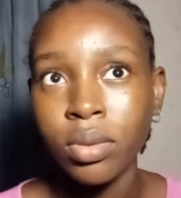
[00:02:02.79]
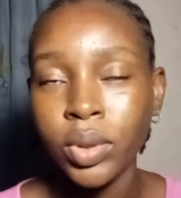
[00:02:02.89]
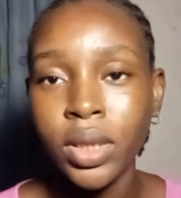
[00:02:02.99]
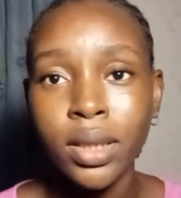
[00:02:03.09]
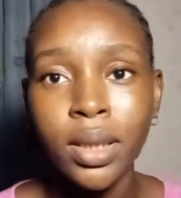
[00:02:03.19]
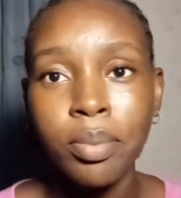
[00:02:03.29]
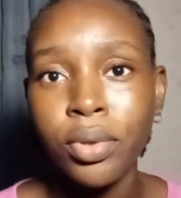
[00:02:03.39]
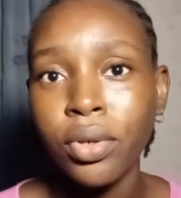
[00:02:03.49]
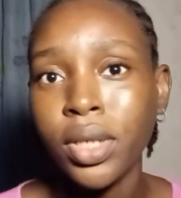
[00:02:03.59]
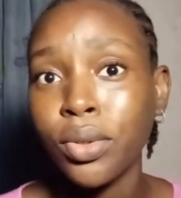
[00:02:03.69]
within that time
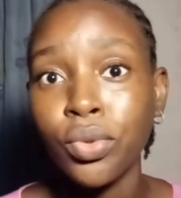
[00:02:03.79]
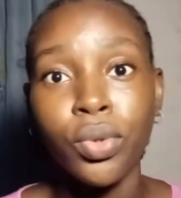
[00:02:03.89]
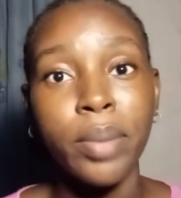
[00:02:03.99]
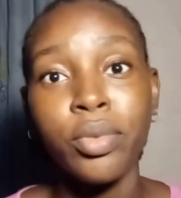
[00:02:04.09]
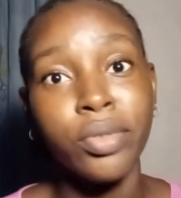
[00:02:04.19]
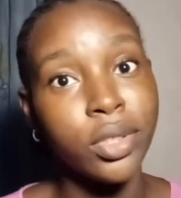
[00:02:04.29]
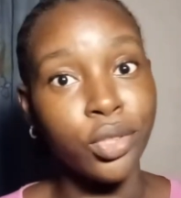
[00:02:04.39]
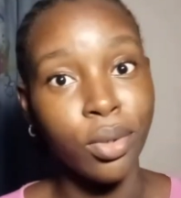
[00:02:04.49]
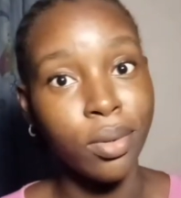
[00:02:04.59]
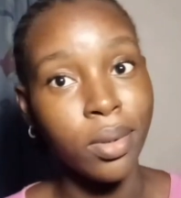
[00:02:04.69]
period. I don't know, I'm not really
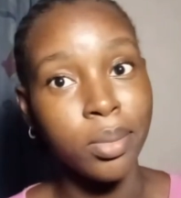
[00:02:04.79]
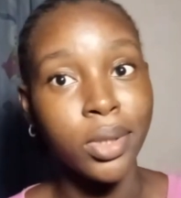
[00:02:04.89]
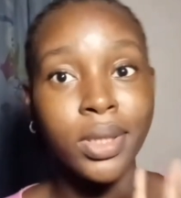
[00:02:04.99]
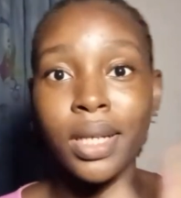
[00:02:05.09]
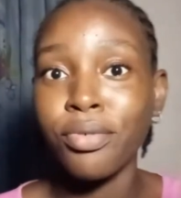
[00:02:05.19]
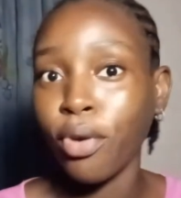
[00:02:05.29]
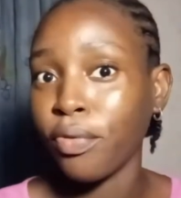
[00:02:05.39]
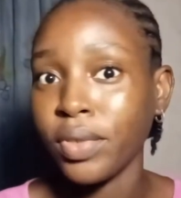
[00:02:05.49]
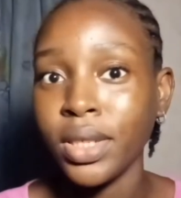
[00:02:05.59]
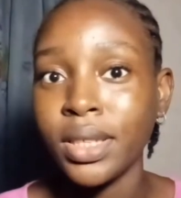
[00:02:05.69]
sure, I'm just like
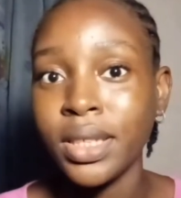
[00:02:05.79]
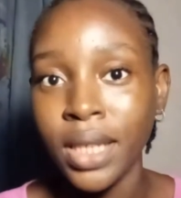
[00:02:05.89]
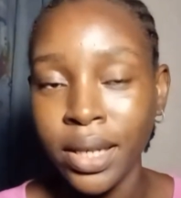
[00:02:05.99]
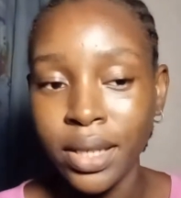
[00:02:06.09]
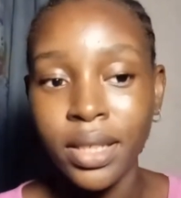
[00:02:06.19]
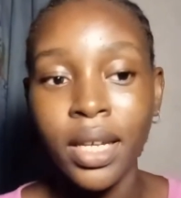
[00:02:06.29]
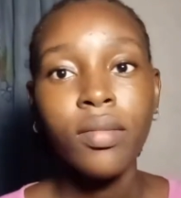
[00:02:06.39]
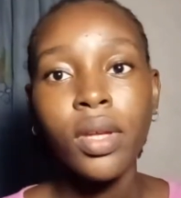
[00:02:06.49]
roughly saying.